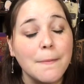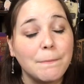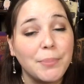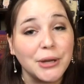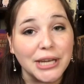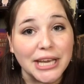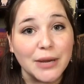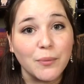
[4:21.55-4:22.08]

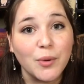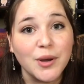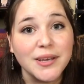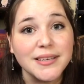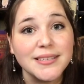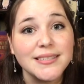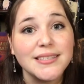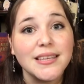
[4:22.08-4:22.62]
but it
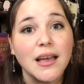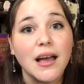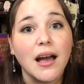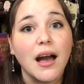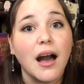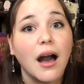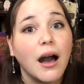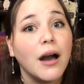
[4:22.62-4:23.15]
was
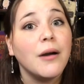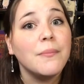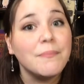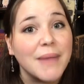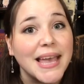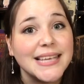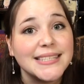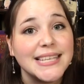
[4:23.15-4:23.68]

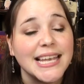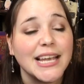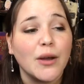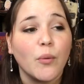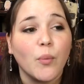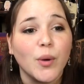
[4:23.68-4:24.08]
amazing.